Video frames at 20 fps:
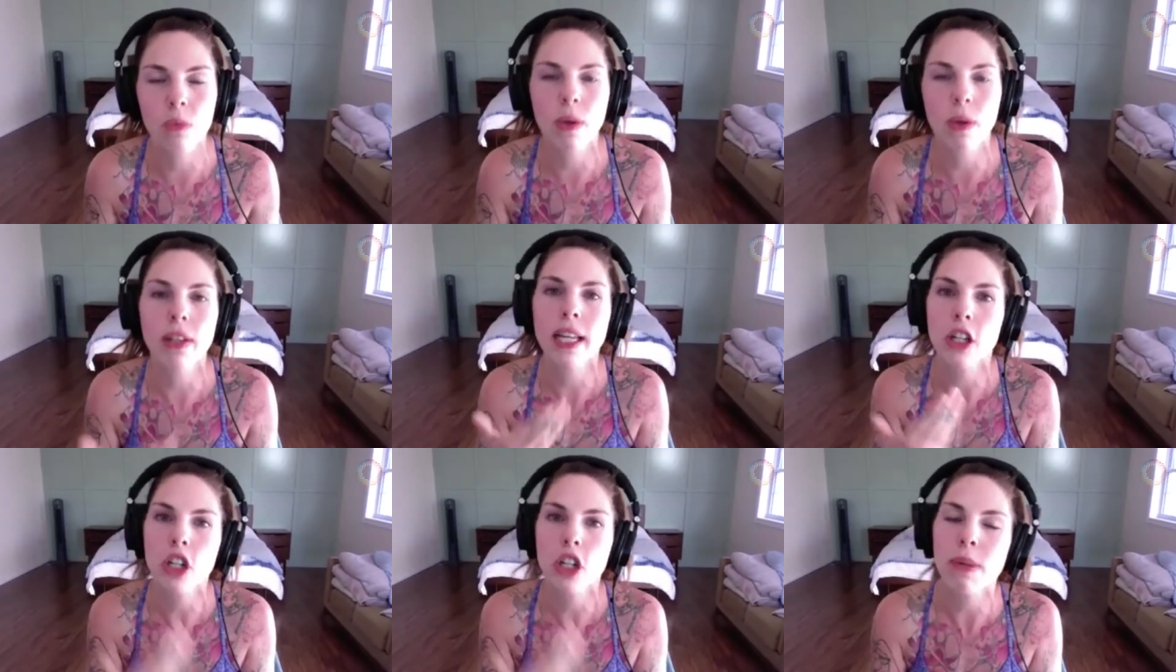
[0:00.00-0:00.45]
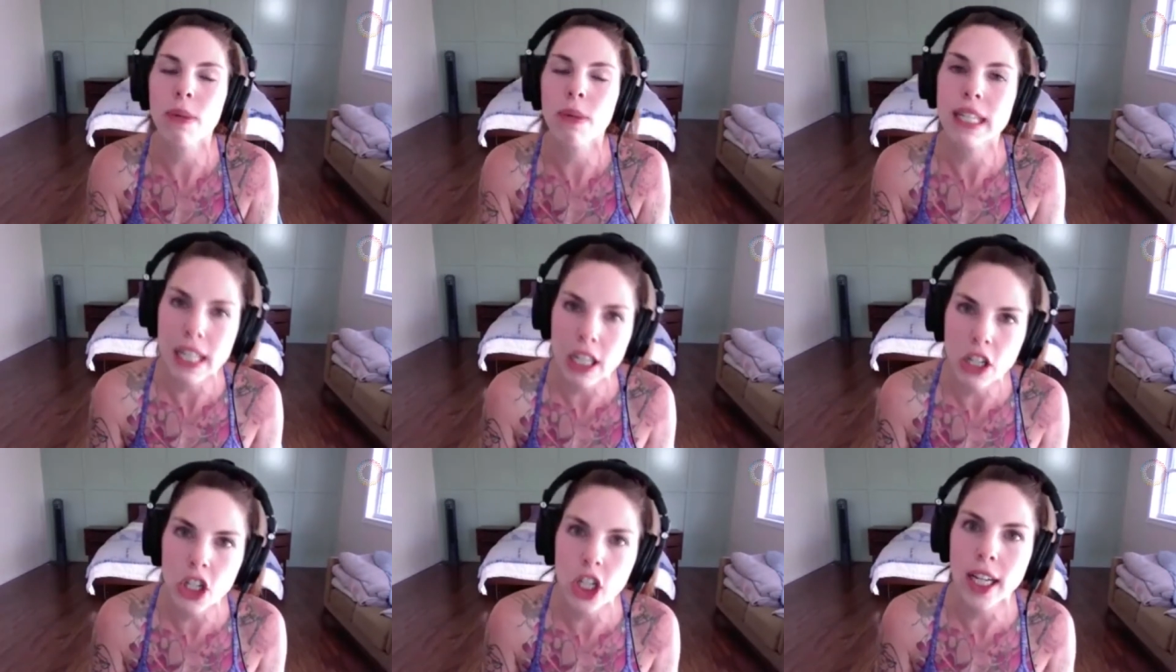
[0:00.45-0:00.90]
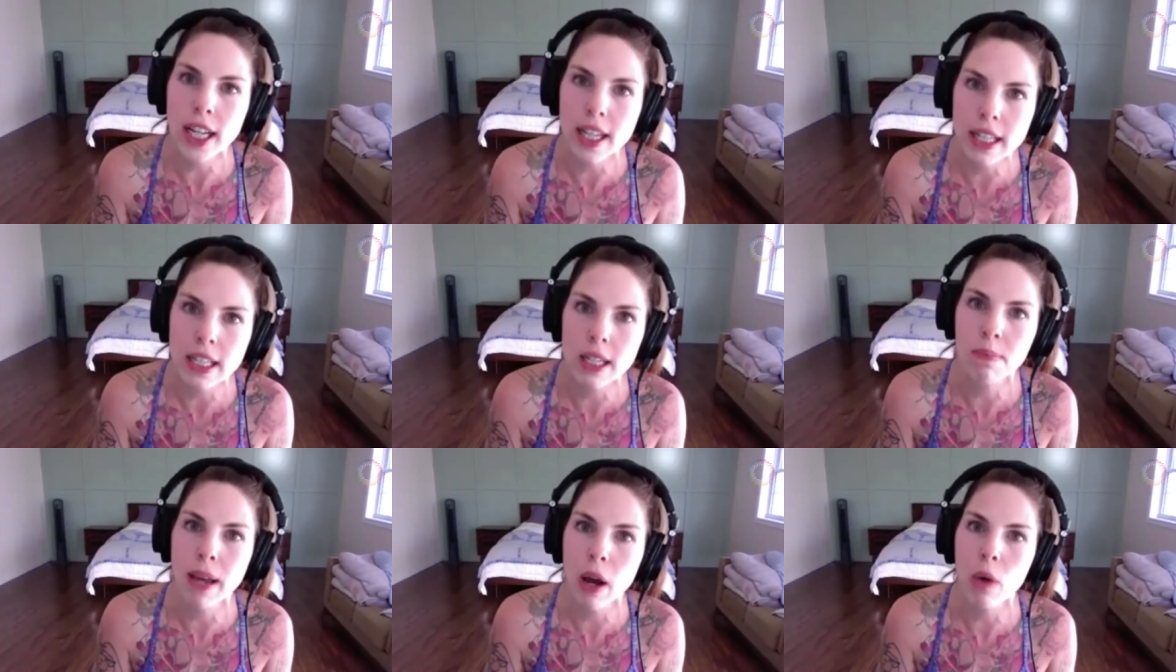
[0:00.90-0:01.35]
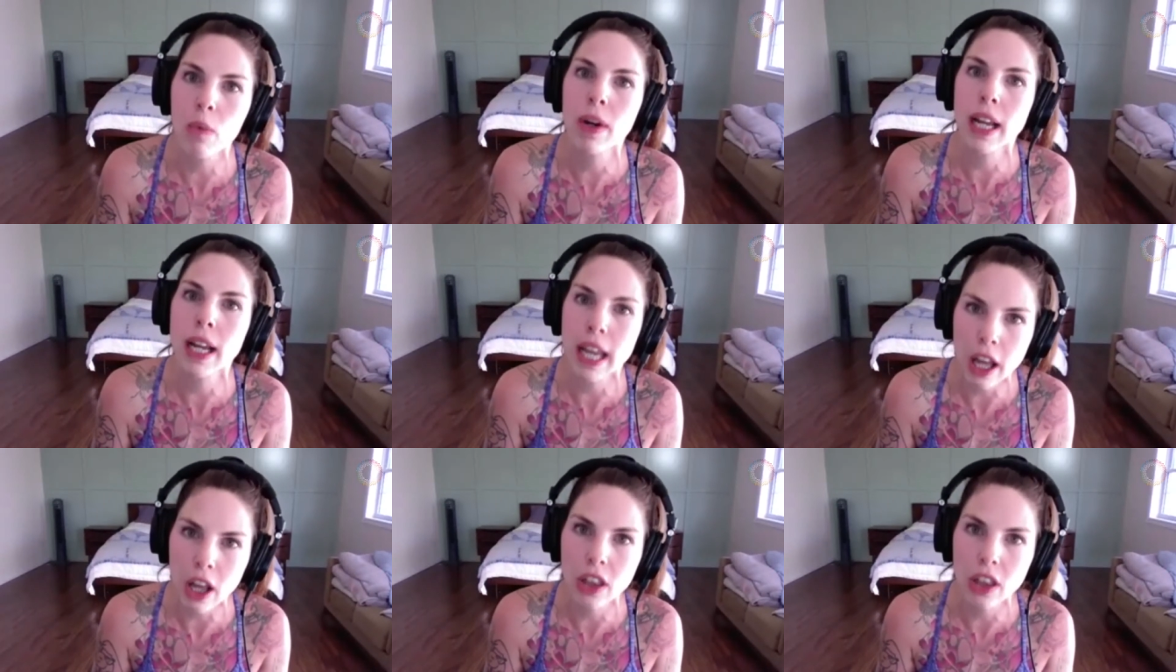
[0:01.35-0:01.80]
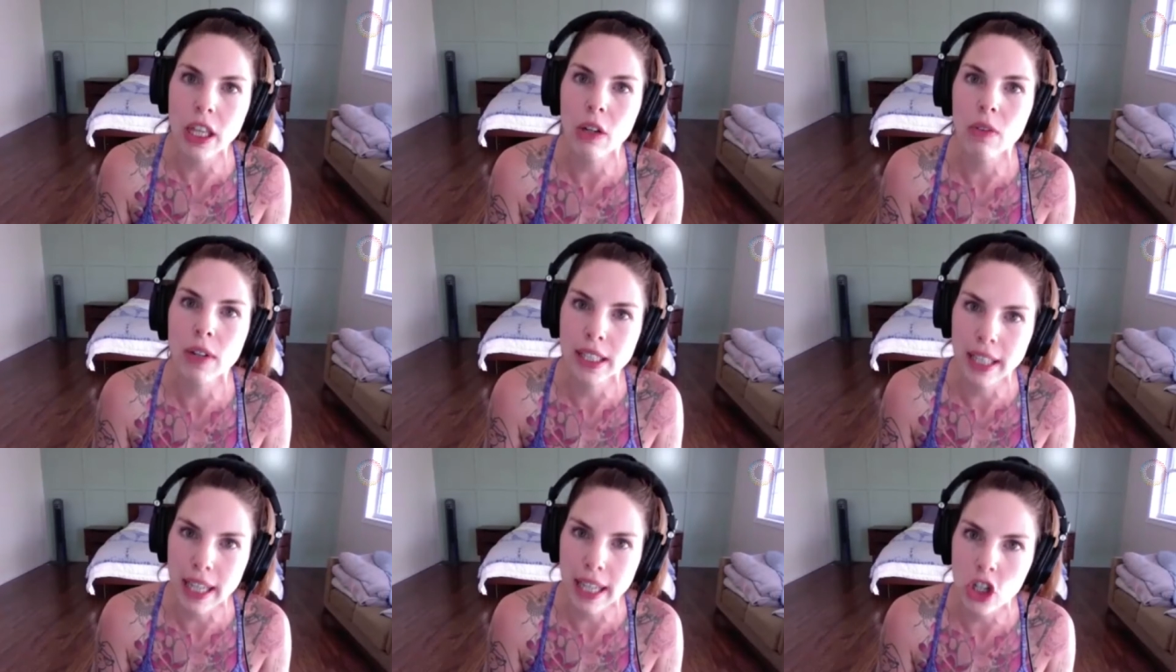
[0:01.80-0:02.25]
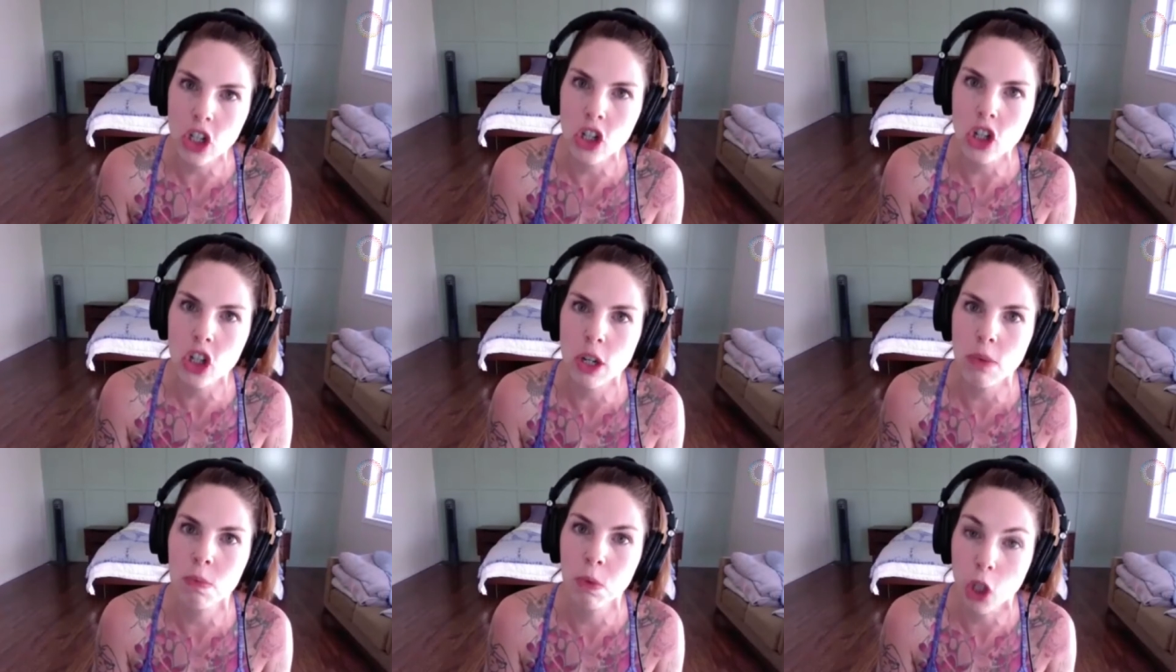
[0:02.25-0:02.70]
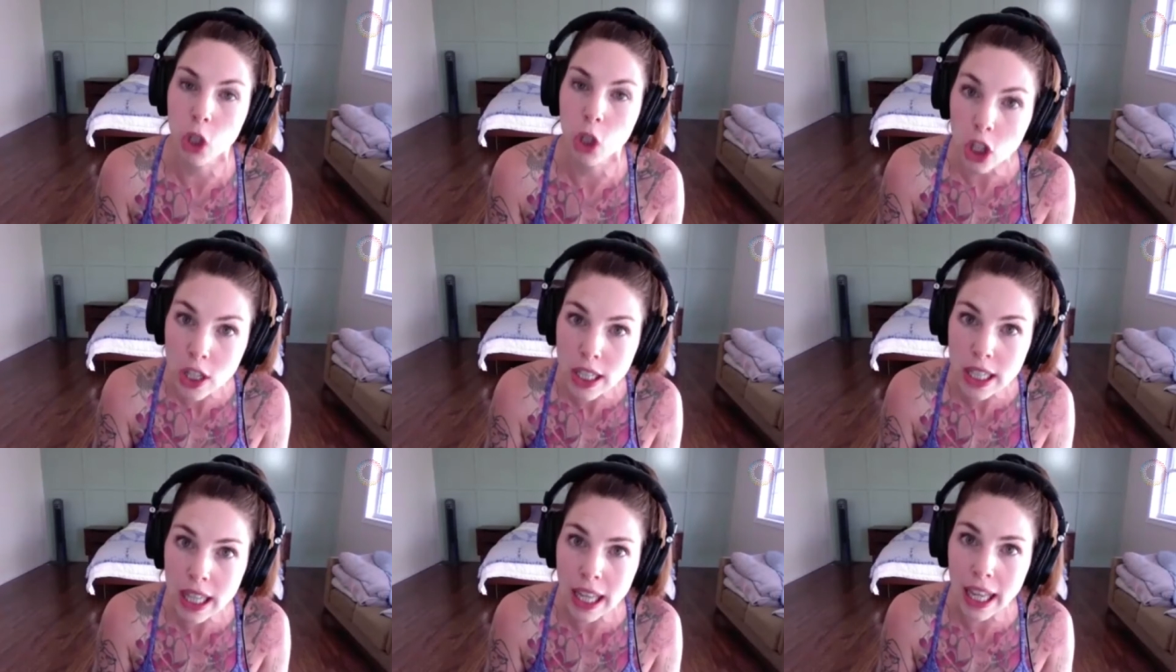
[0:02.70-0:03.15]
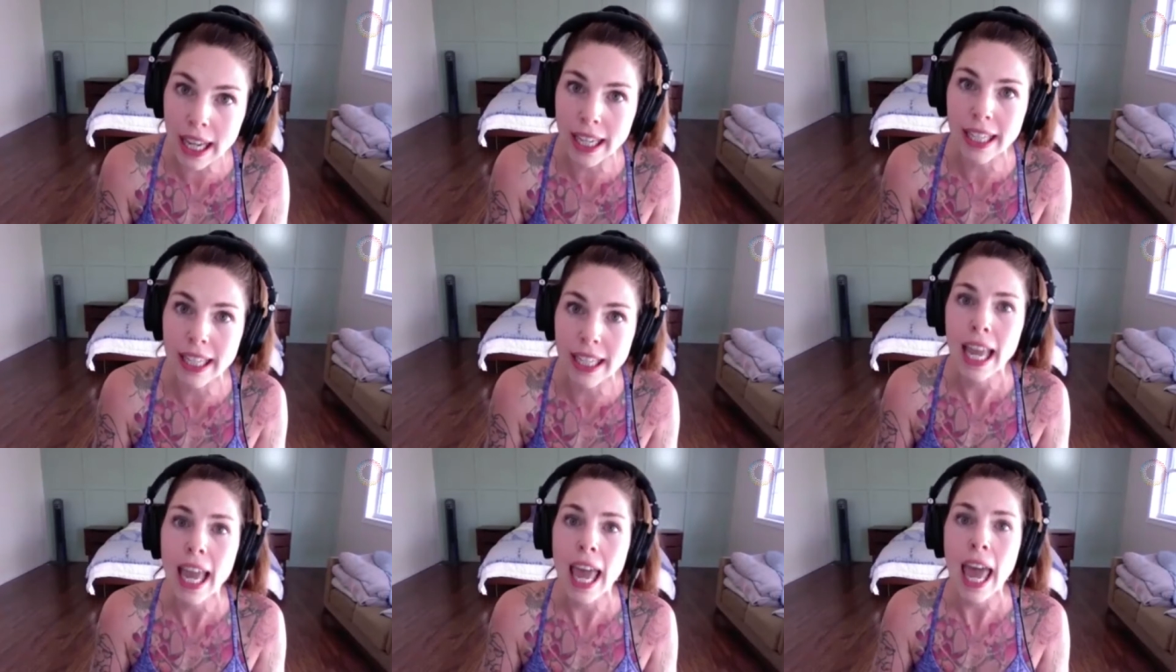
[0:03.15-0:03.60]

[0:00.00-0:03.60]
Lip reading: Well, they should be teaching us about what a healthy relationship looks like